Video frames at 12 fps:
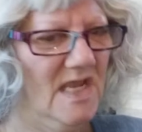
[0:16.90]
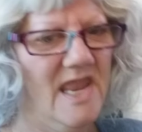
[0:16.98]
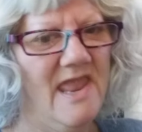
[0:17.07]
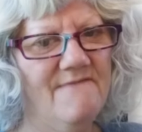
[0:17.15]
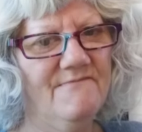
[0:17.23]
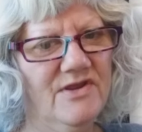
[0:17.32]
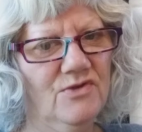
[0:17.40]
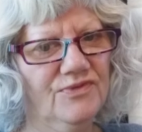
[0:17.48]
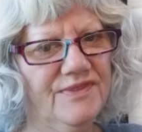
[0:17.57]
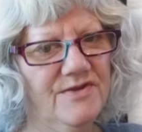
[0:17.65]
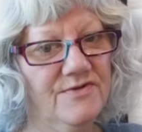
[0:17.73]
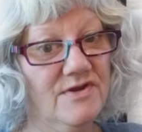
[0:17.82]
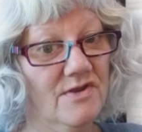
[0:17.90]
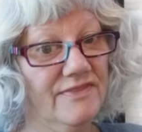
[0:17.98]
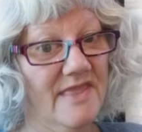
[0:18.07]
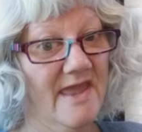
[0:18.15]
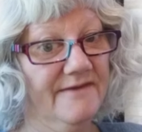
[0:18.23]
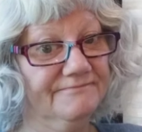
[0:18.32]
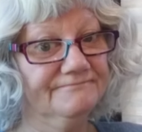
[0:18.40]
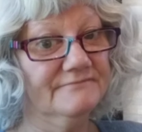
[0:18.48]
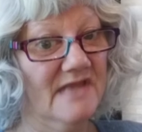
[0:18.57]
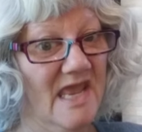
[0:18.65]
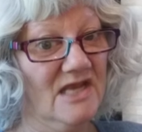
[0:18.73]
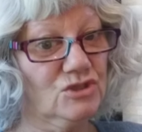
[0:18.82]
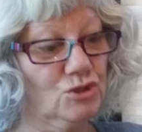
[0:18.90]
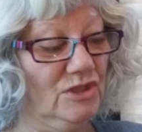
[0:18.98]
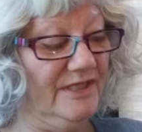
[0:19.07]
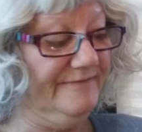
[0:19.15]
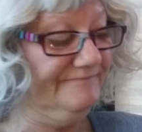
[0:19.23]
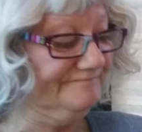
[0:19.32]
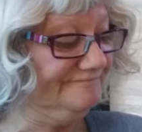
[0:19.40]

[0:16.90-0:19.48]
I have my own theory on that, actually.